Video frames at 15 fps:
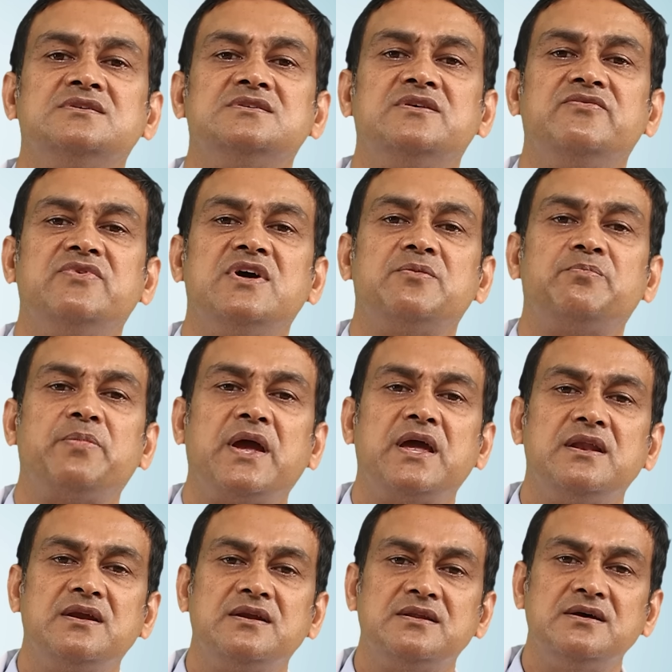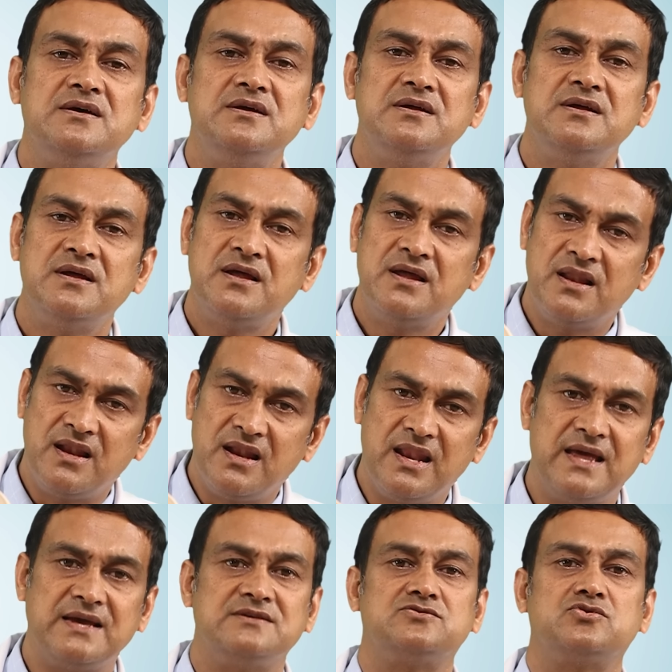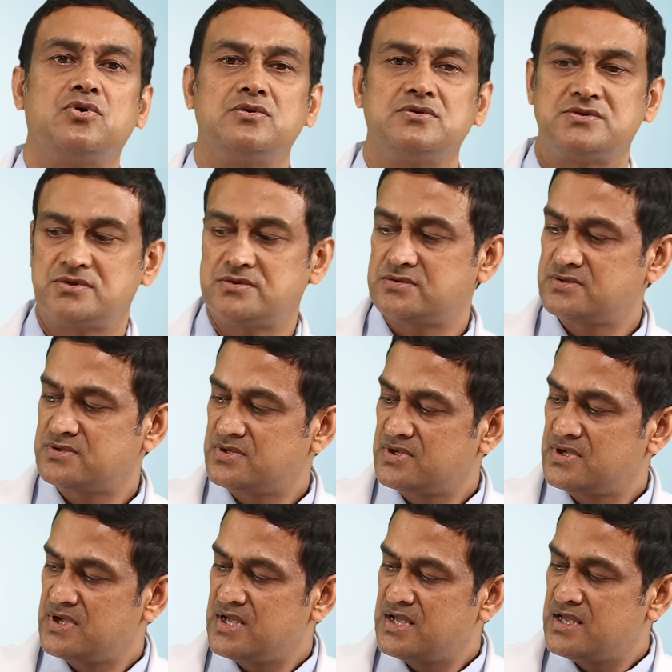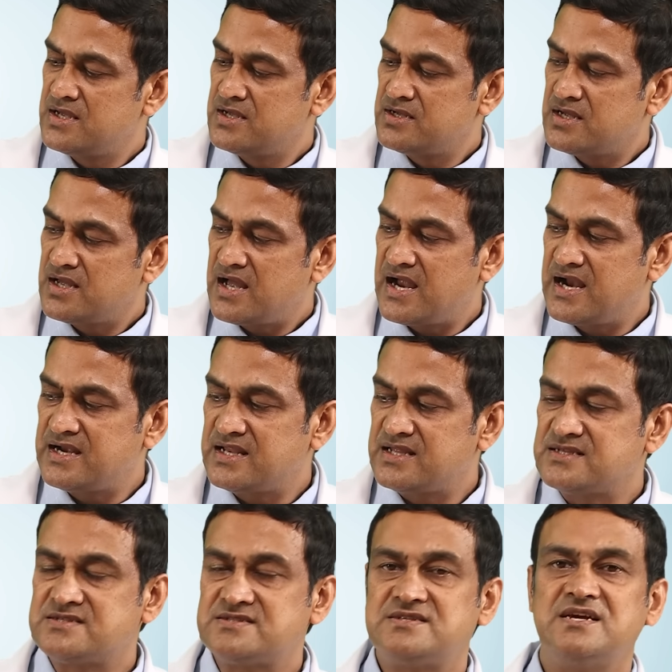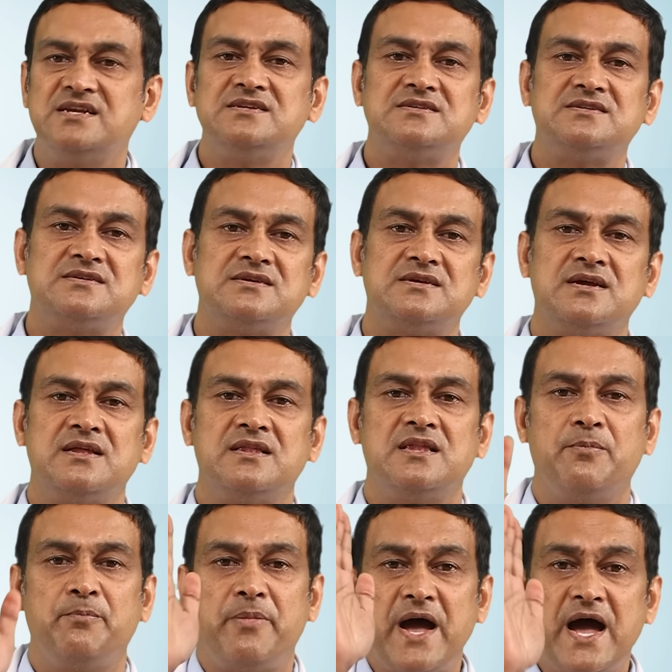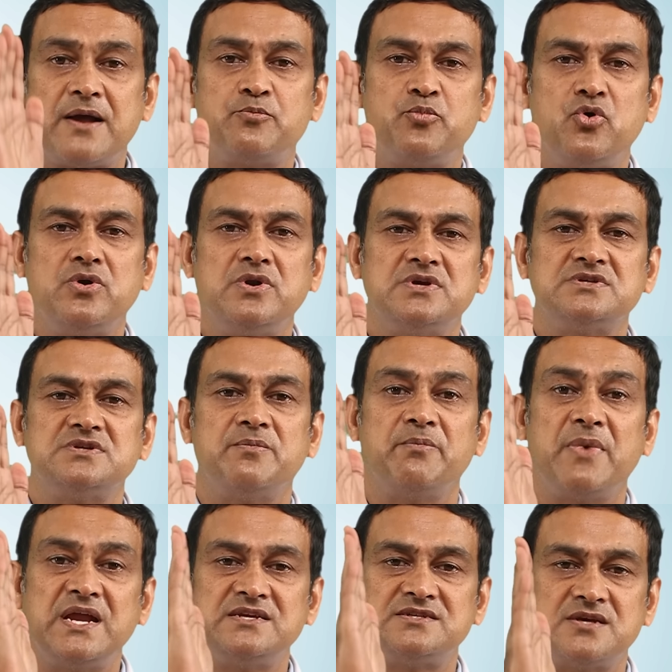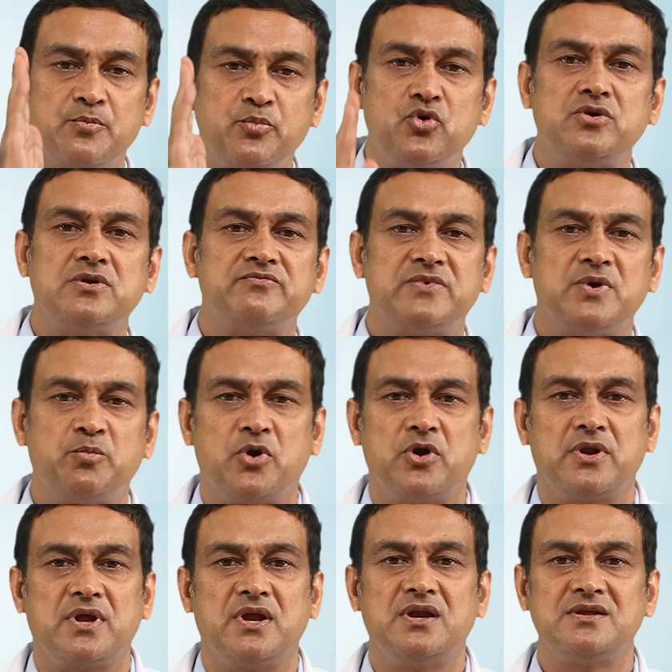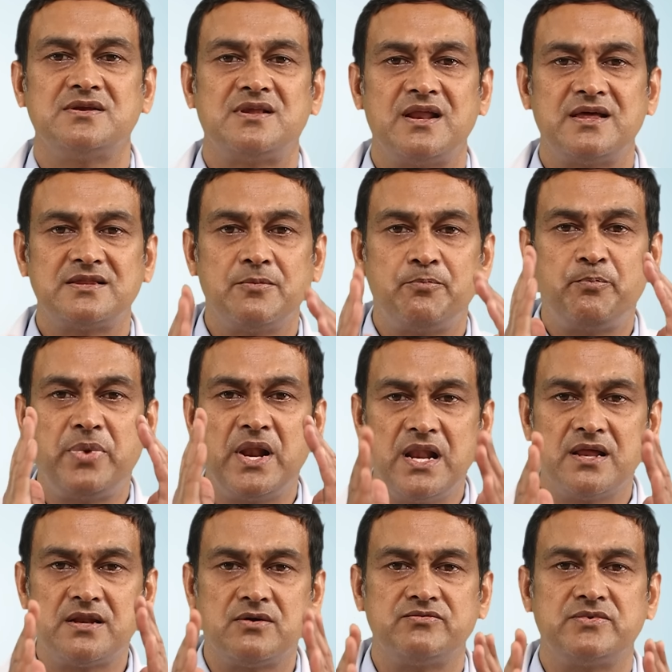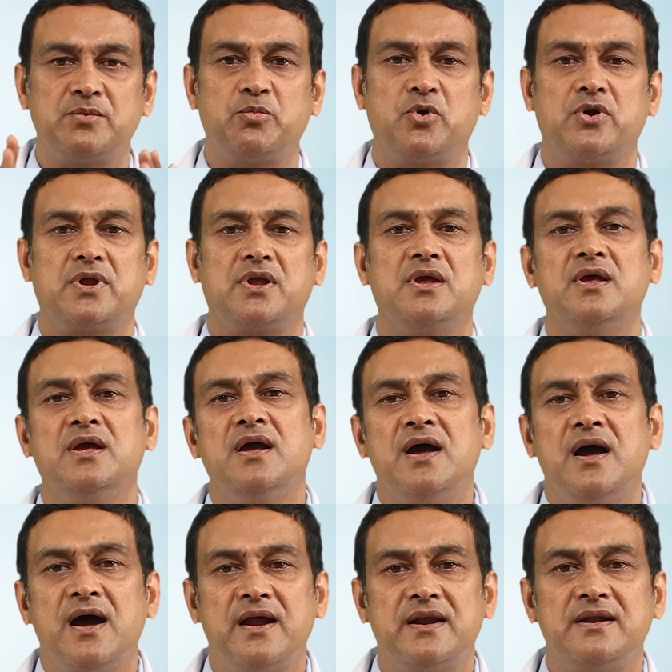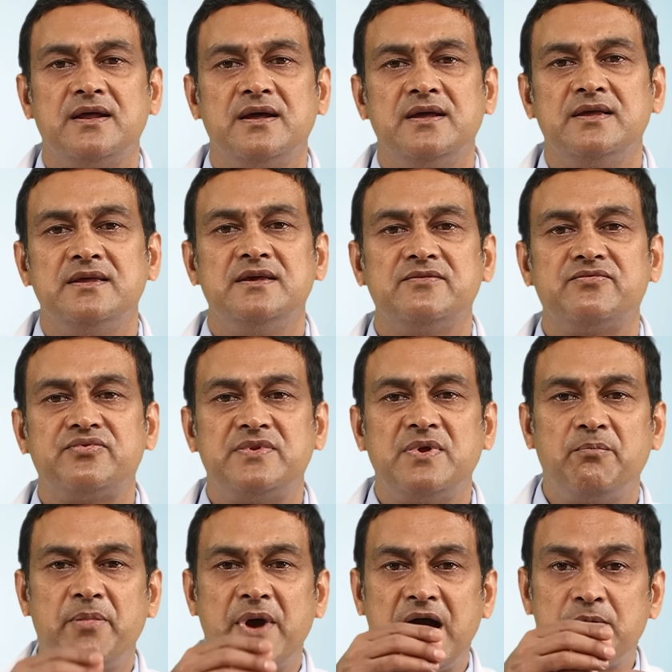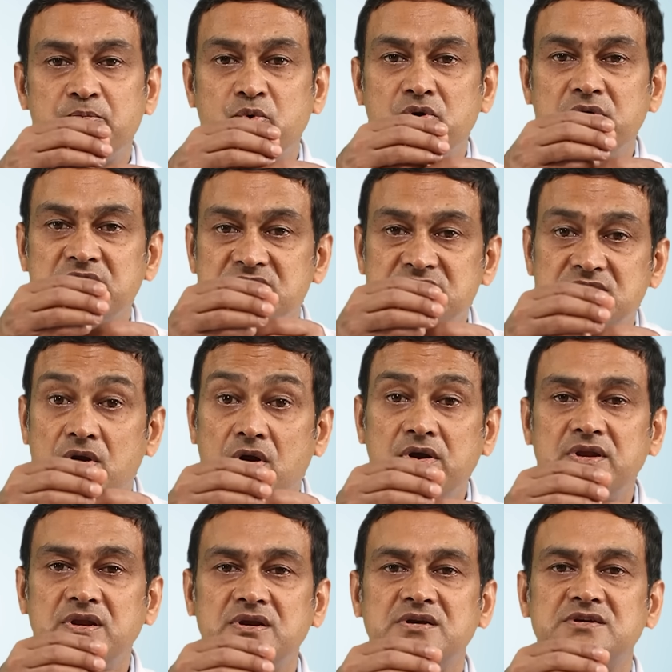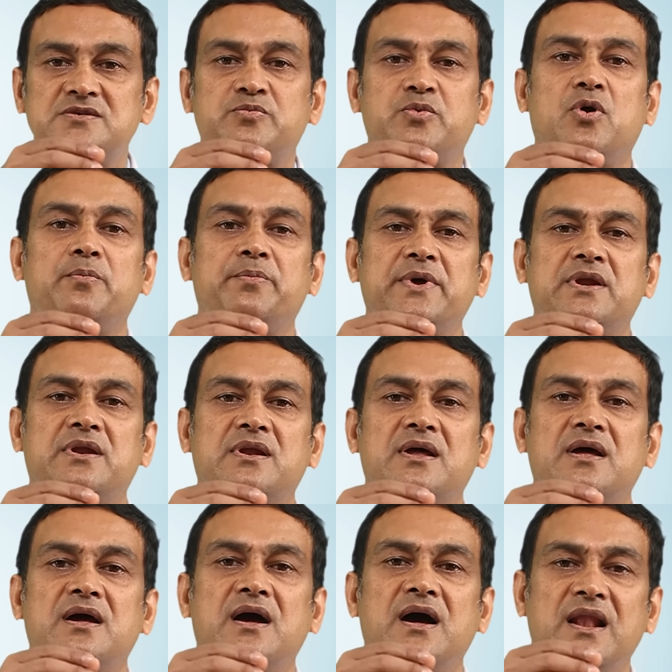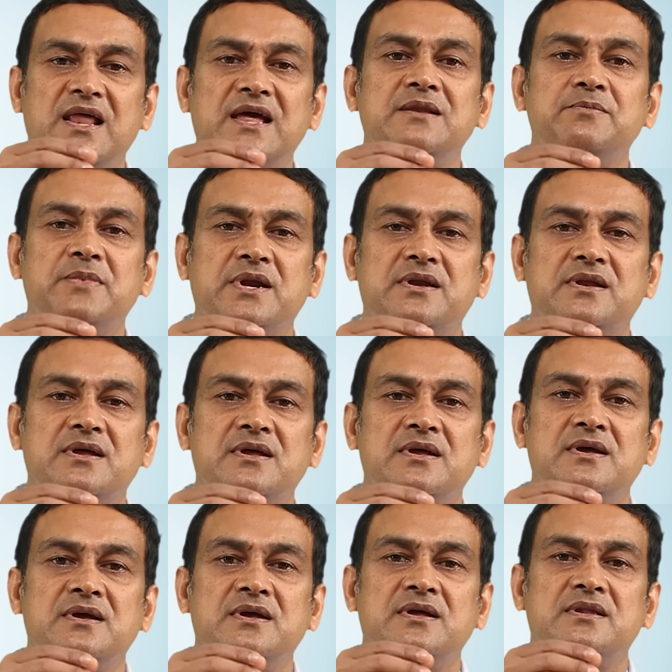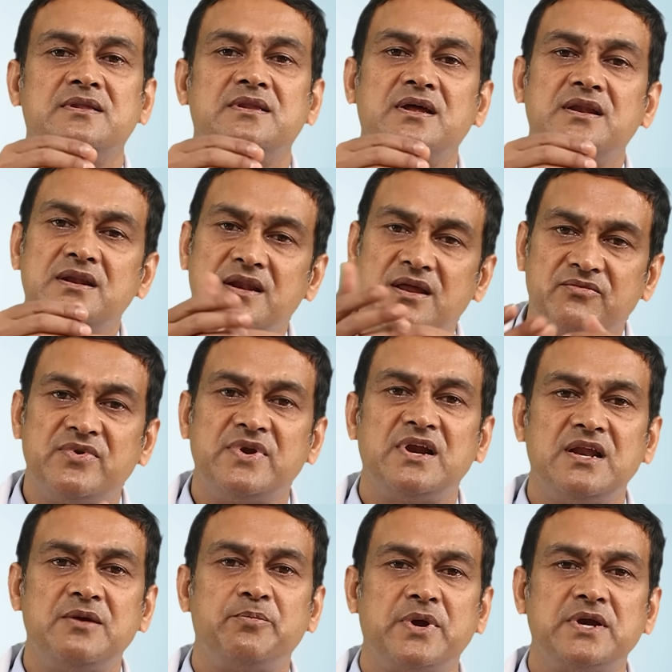severe pain in the legs also. And since the backbone is the main support of the body, it is like the pillar of the body, and if the backbone is not in its proper alignment, then definitely